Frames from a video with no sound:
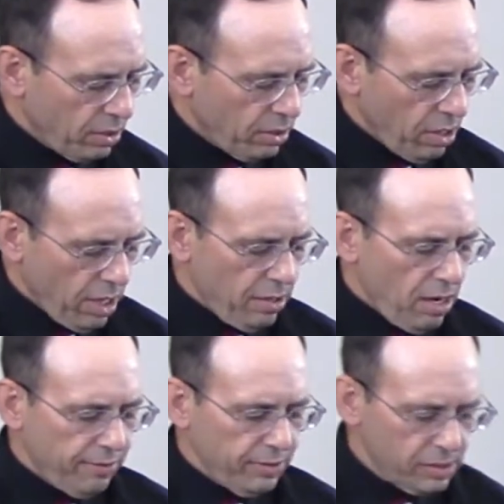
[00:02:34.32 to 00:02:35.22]
Not a
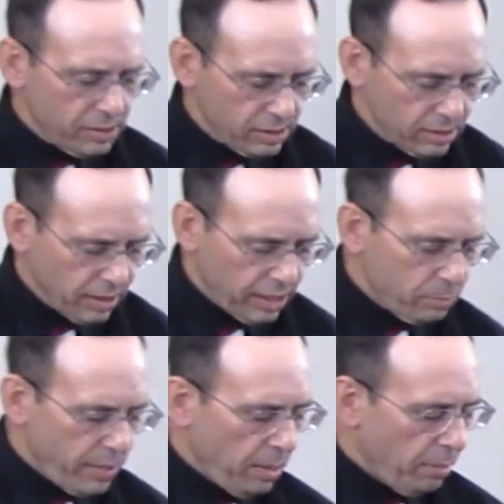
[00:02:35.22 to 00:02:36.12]
novice, lest
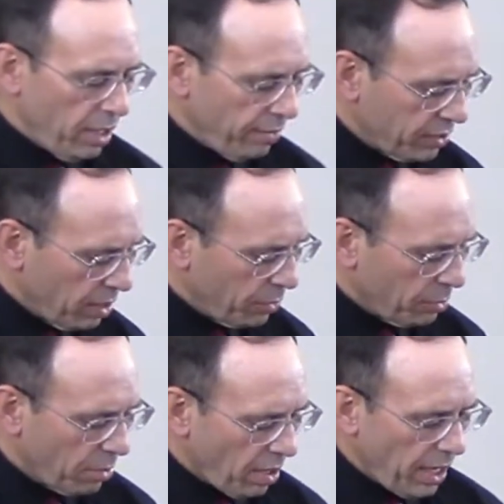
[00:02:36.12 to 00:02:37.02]
being puffed up
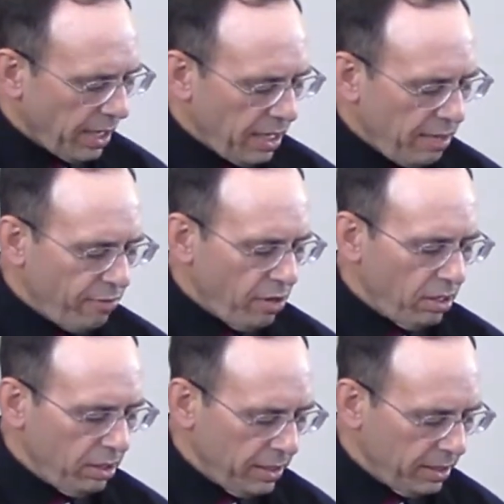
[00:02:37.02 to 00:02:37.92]
with pride, he
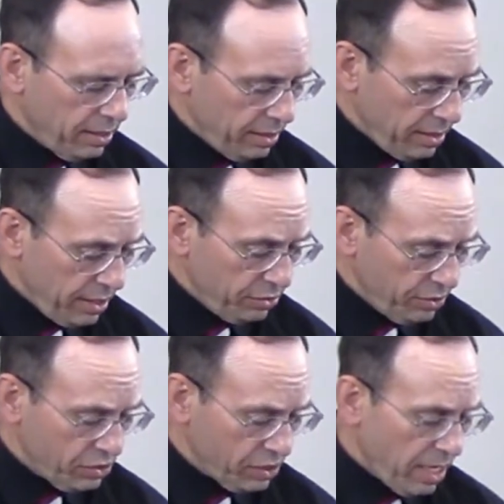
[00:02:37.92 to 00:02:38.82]
fall into
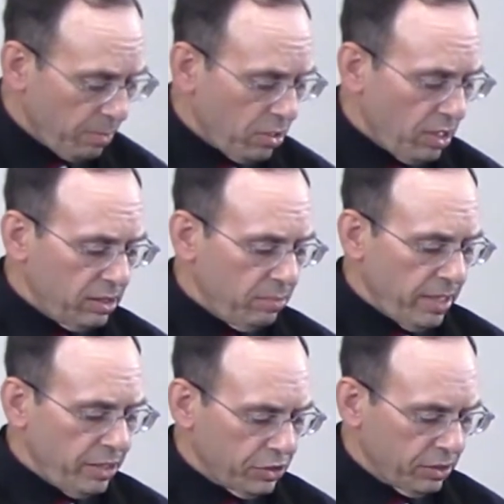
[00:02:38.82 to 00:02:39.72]
the same
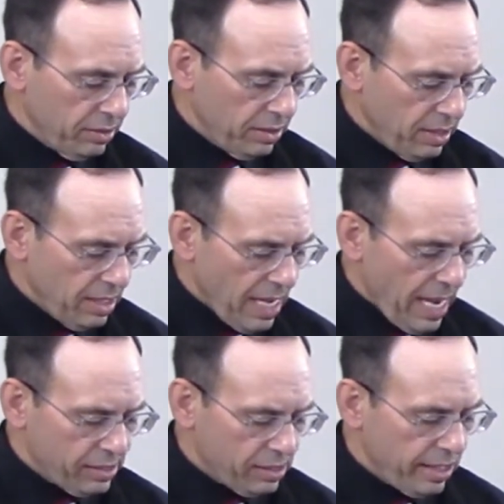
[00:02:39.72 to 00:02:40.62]
condemnation
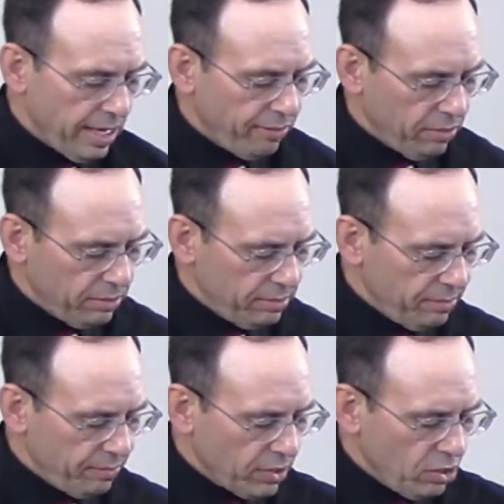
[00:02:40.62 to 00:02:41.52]
as the devil.
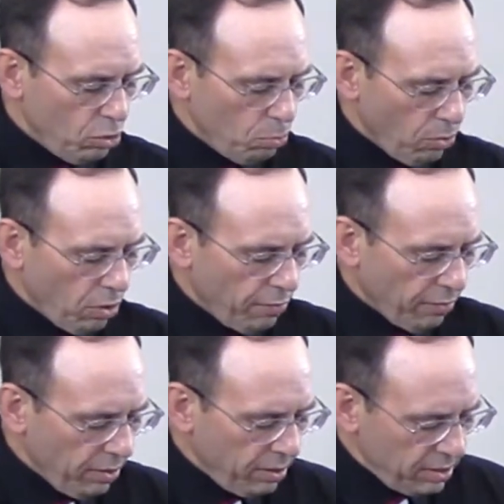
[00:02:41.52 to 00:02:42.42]

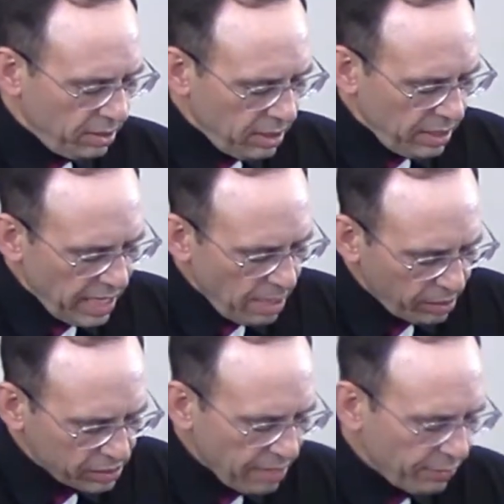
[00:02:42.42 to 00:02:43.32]
Moreover, he
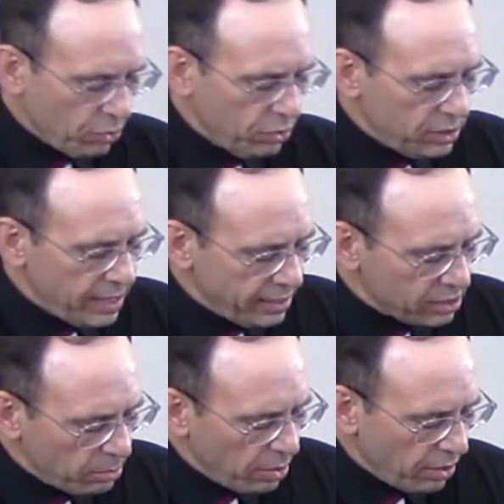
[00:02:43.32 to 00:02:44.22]
must have a good
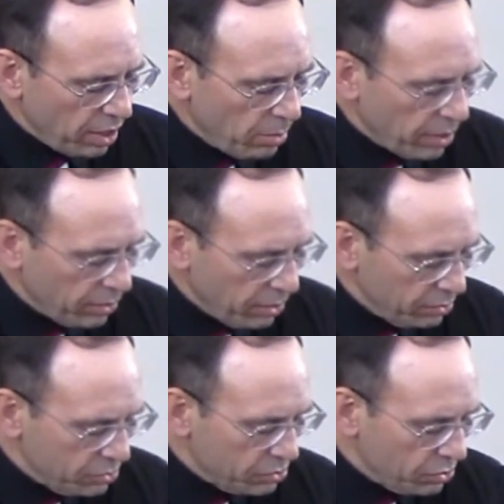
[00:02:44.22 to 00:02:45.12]
testimony among
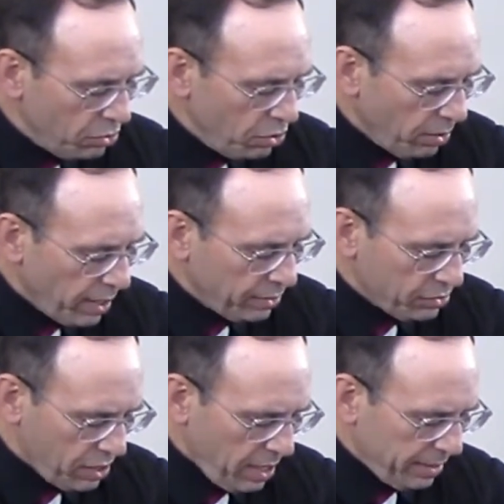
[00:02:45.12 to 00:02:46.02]
those who are
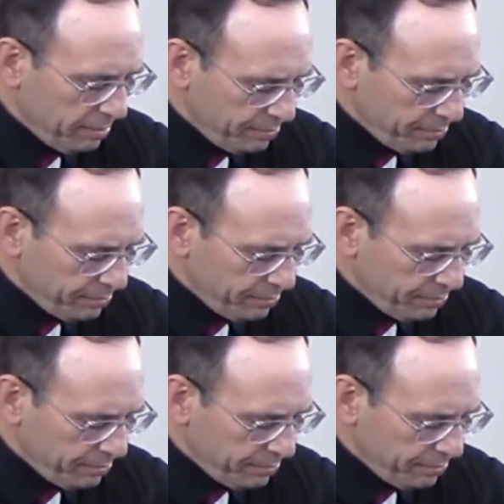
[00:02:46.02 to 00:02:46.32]
outside,